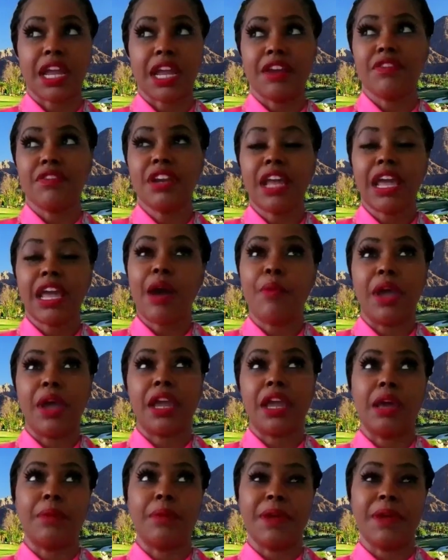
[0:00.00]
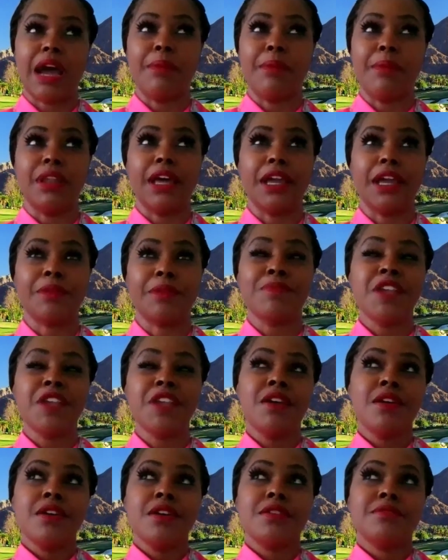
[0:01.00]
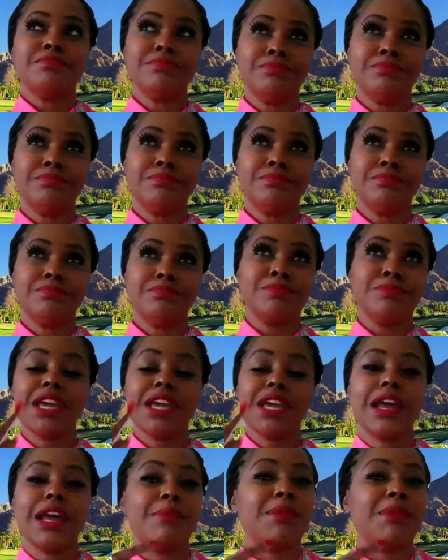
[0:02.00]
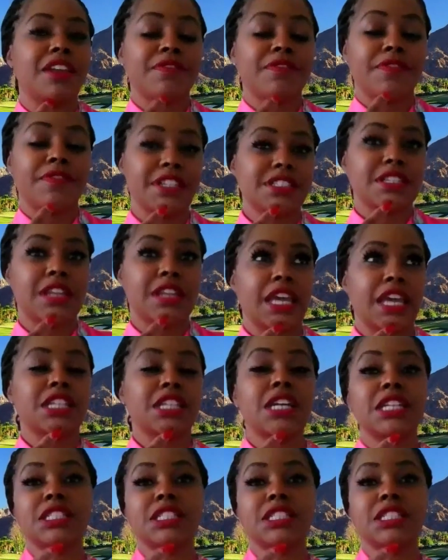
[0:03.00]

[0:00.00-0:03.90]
Like every day I wake up and I'll be like, hmm, what can I manifest today?